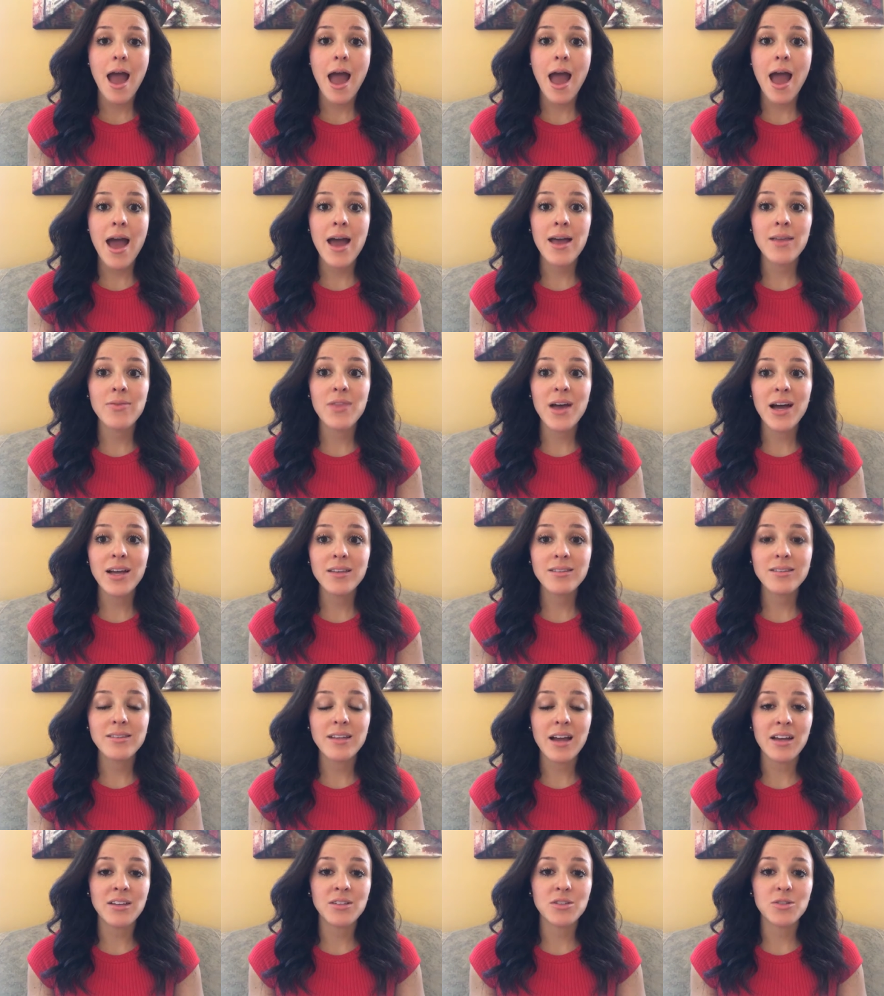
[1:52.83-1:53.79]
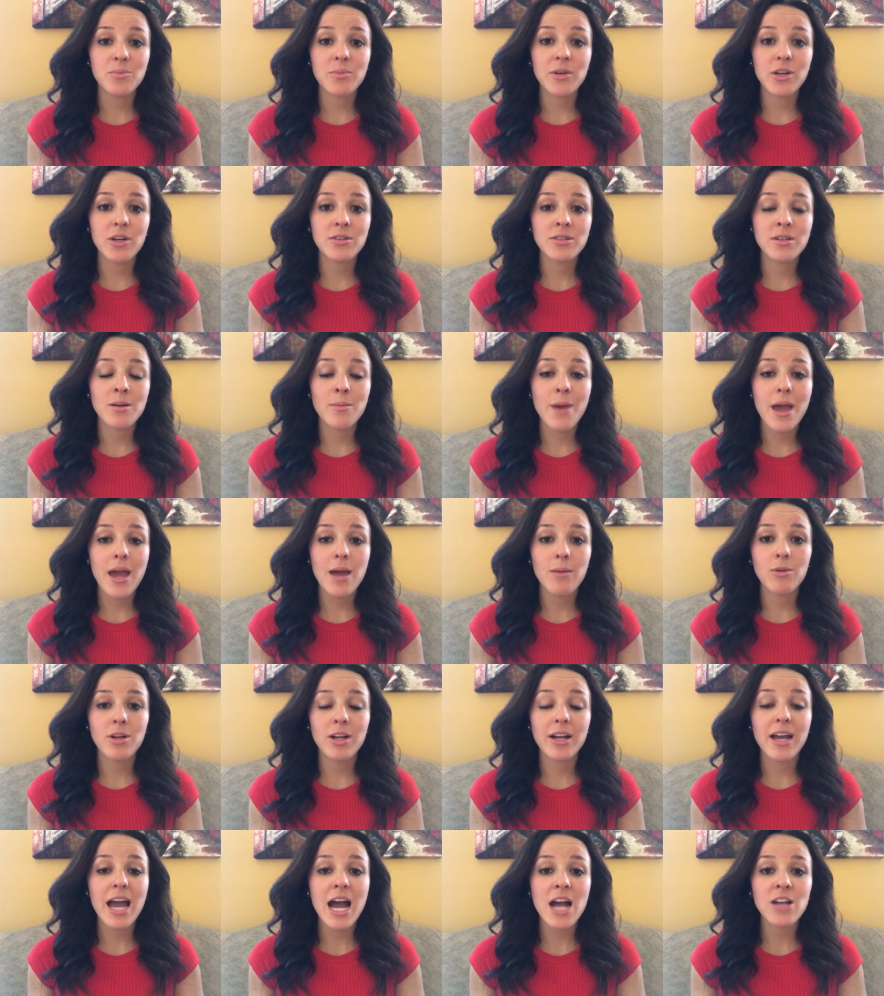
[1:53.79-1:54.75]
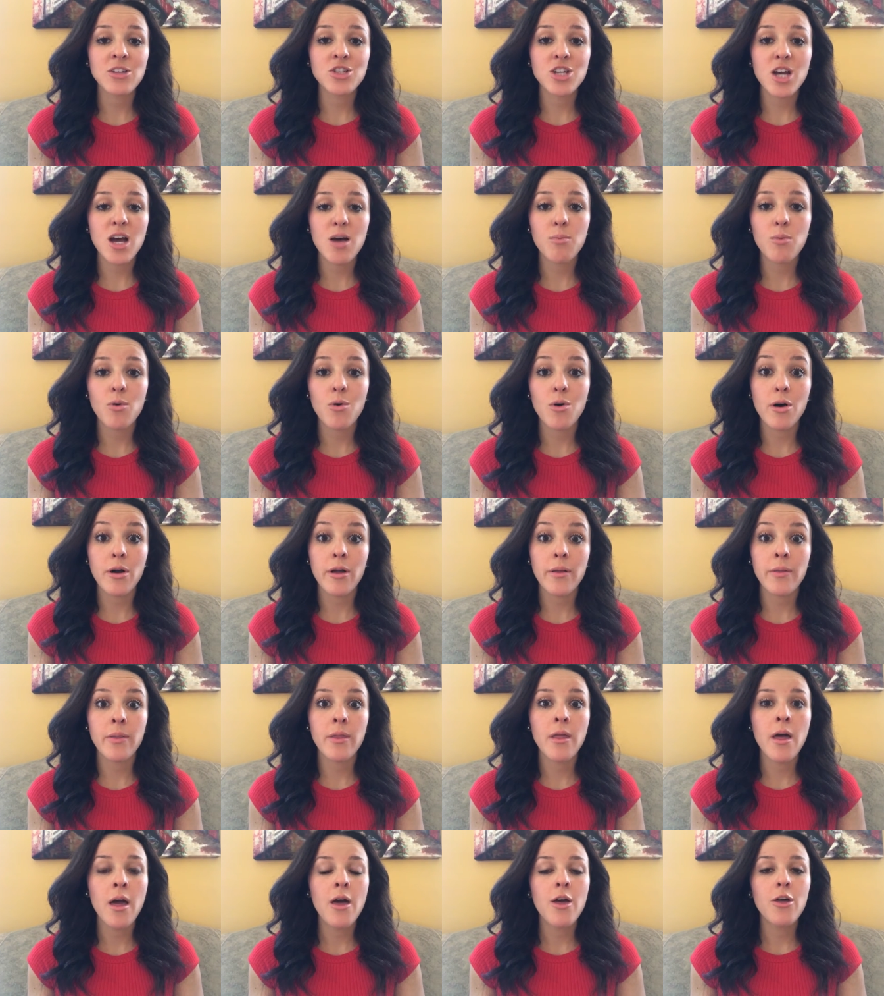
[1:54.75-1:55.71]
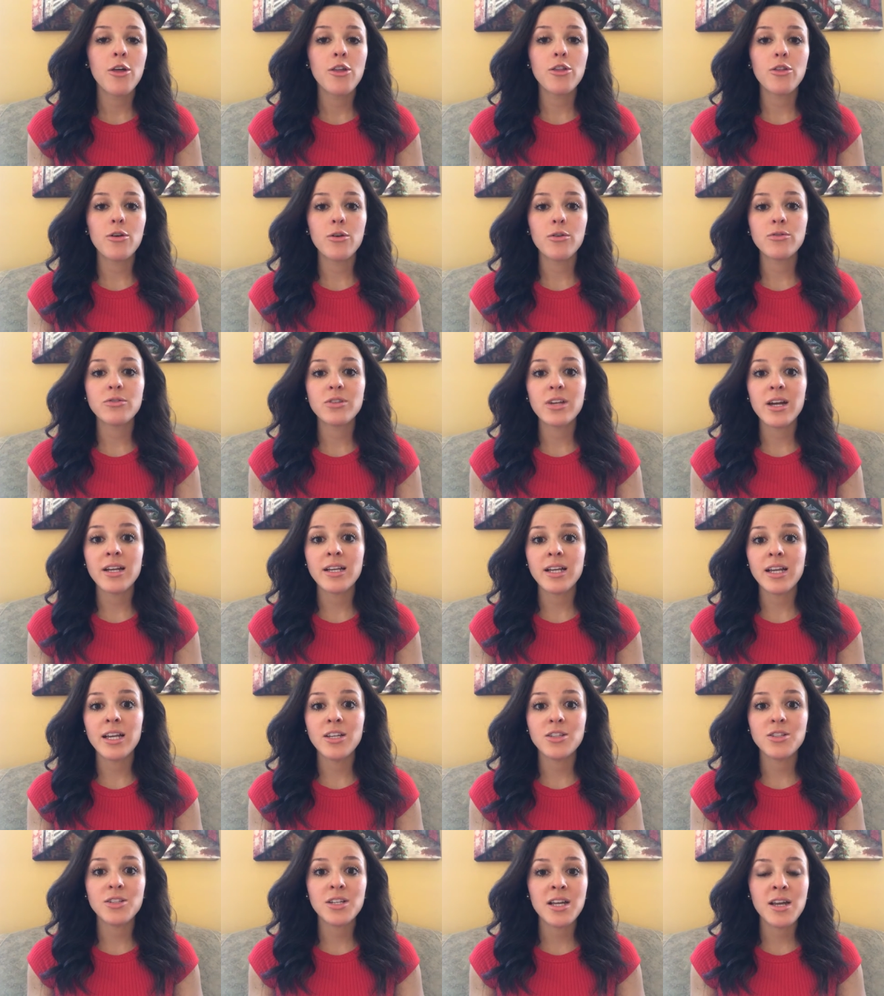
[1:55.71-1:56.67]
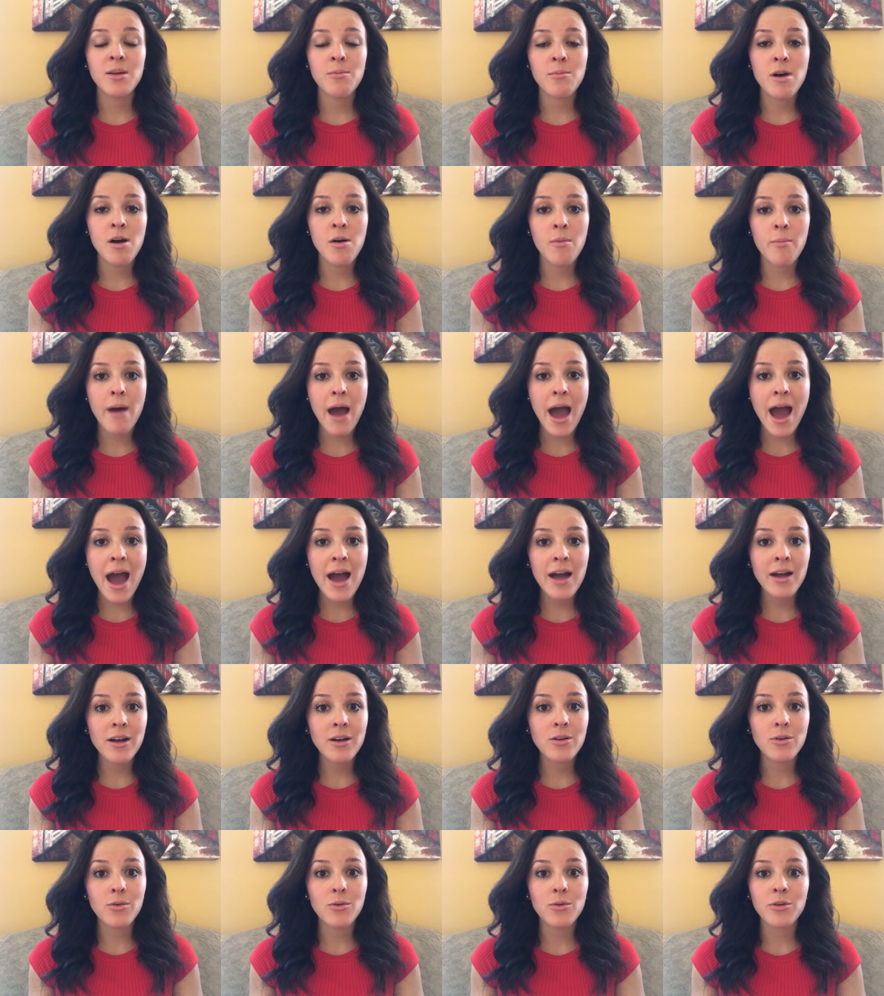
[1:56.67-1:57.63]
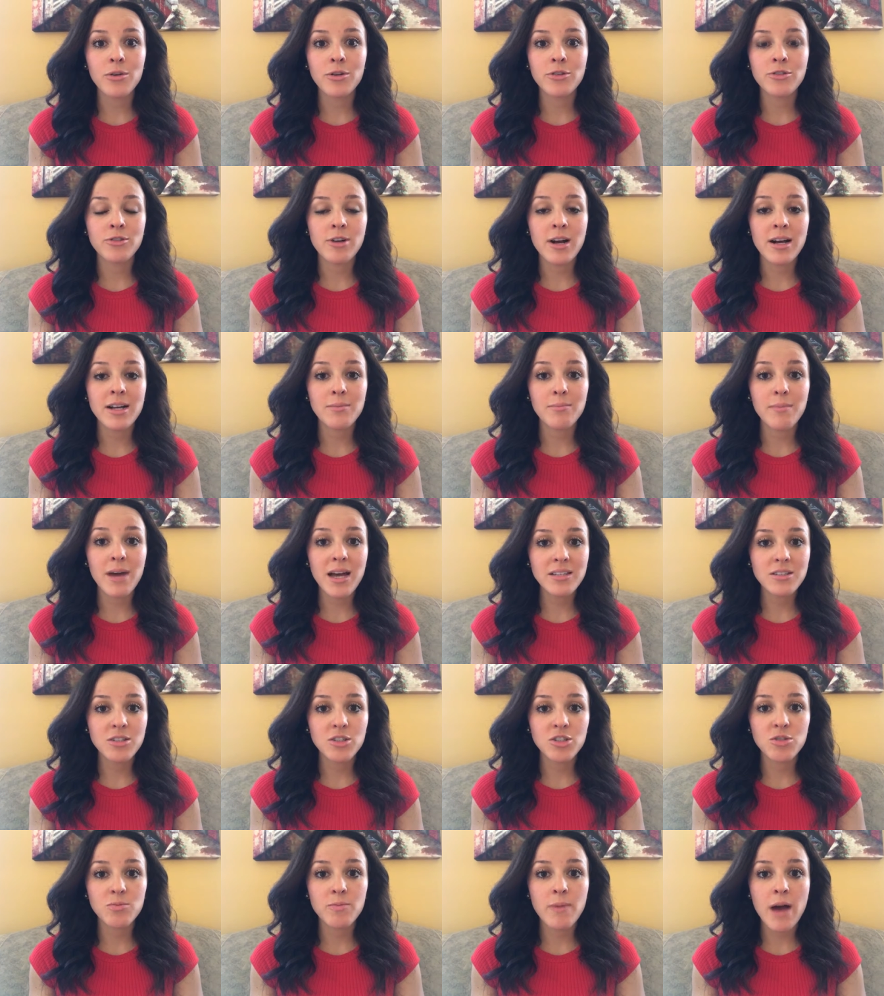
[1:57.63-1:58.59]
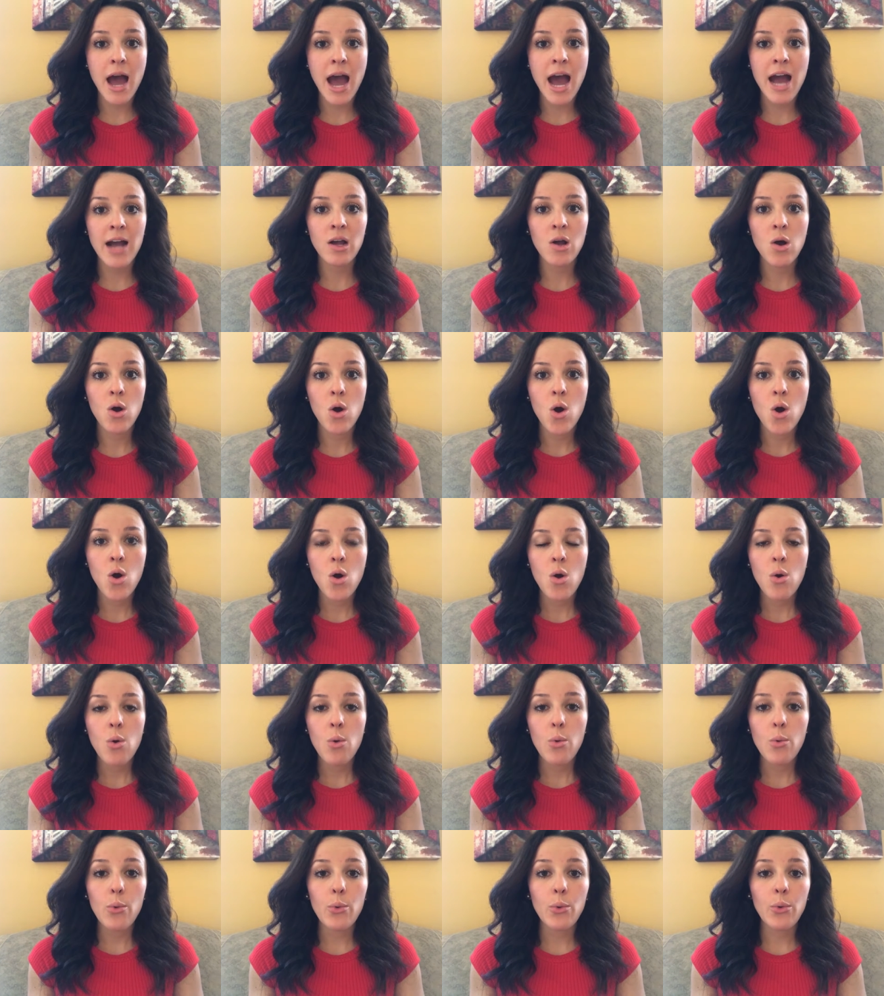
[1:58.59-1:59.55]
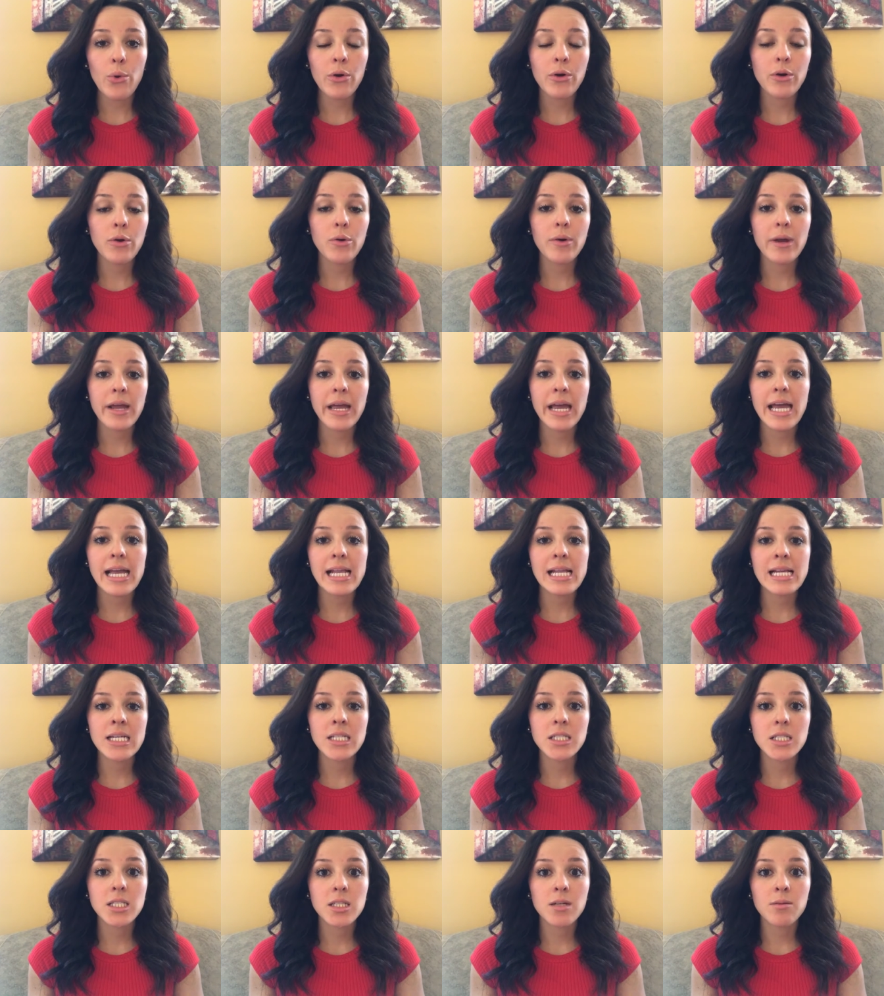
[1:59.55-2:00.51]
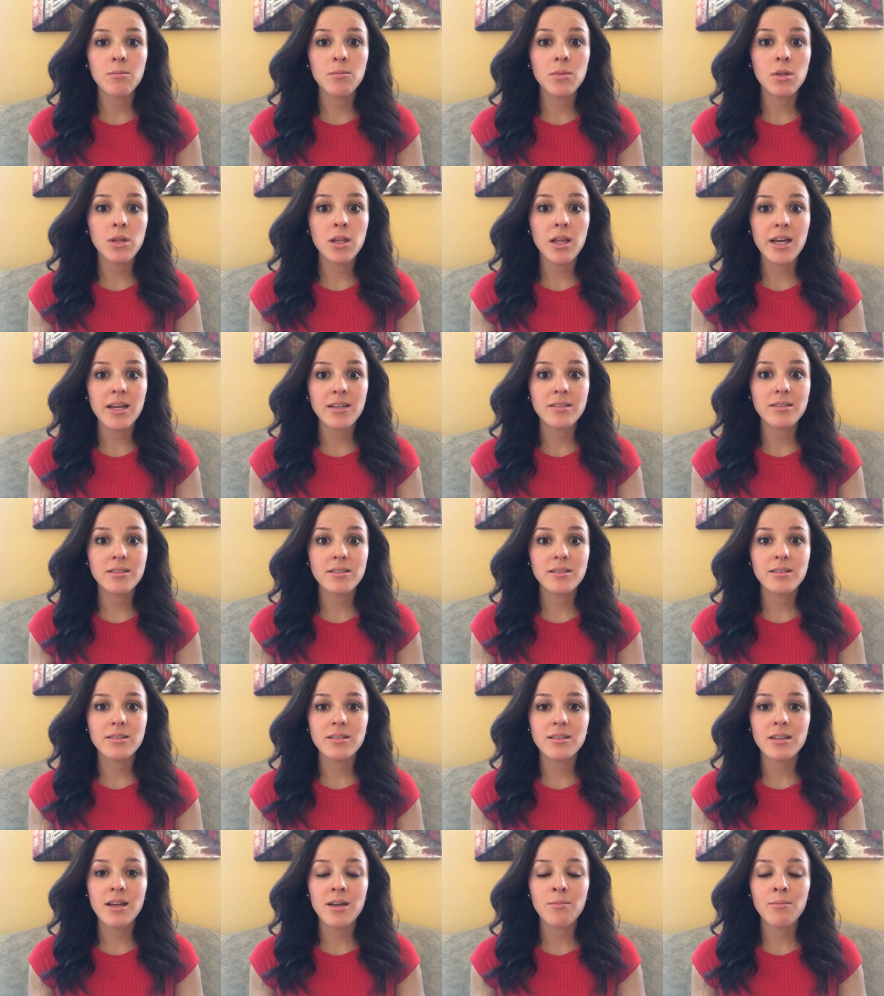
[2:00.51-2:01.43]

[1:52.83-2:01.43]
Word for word: And that's nice because I'm able to catch up on those I need to email back or direct message back or creating some lists.